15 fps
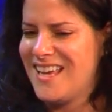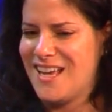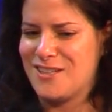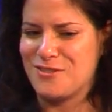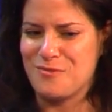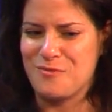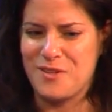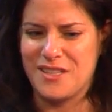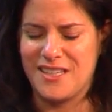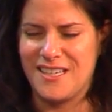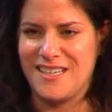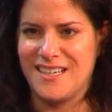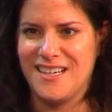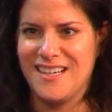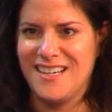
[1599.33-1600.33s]
it's
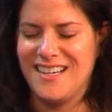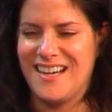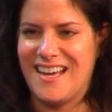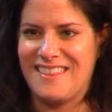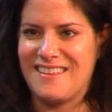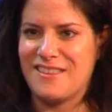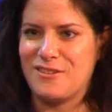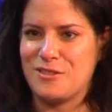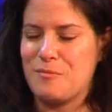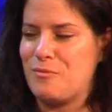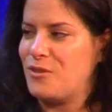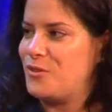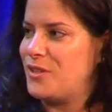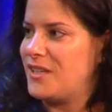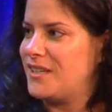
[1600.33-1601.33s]
really, I think there's a
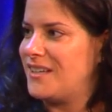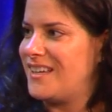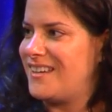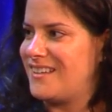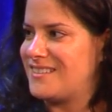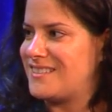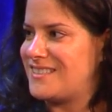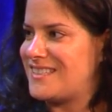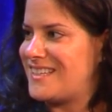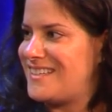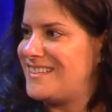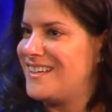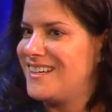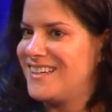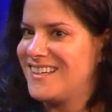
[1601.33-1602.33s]
beauty in essence
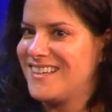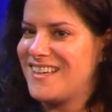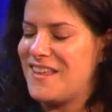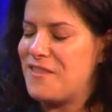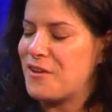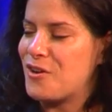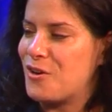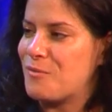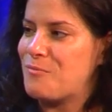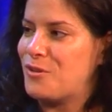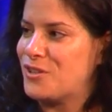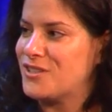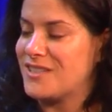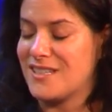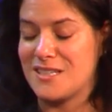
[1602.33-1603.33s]
in in the
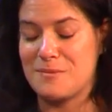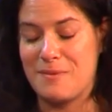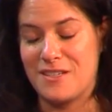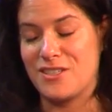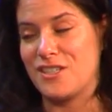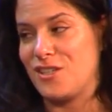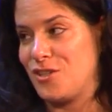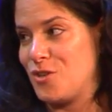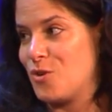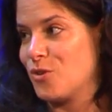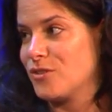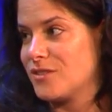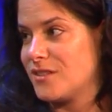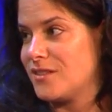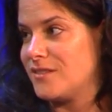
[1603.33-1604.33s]
cookbooks and especially in
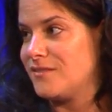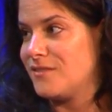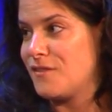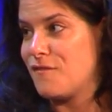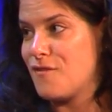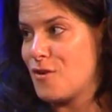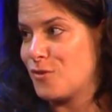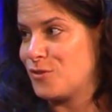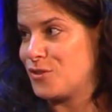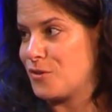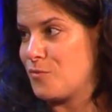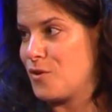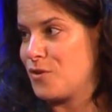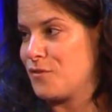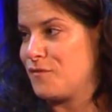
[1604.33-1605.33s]
yours. The the photos are
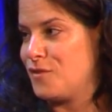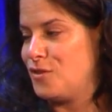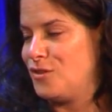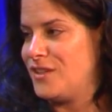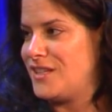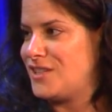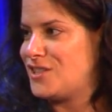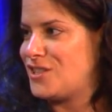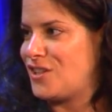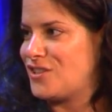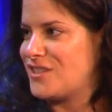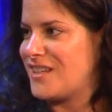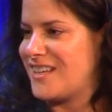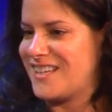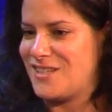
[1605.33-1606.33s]
wonderful and it's
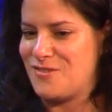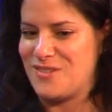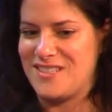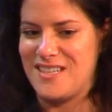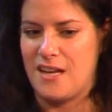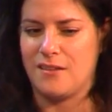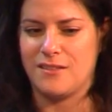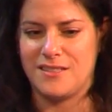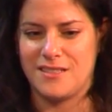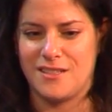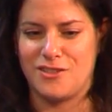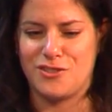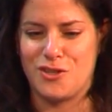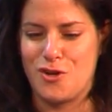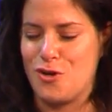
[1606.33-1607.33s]
such like you can tell it's
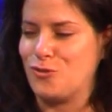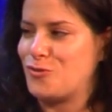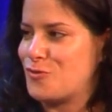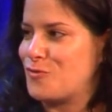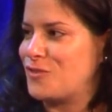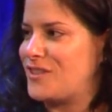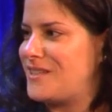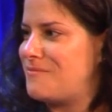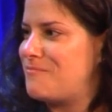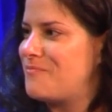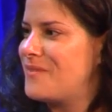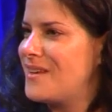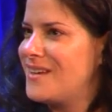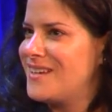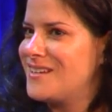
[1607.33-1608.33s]
such a culturally
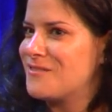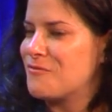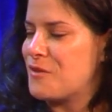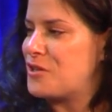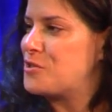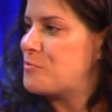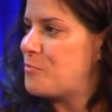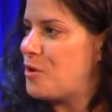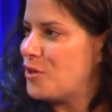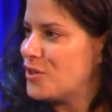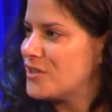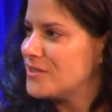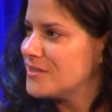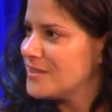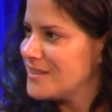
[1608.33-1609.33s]
rich
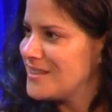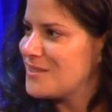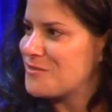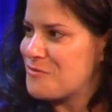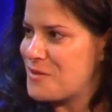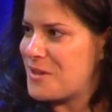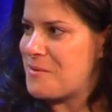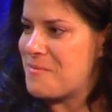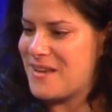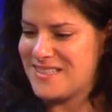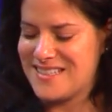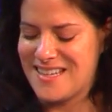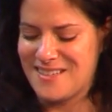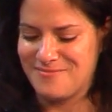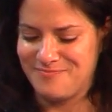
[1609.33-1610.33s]
book. It's really
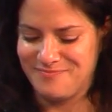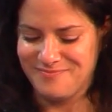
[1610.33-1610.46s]
amazing. Oh,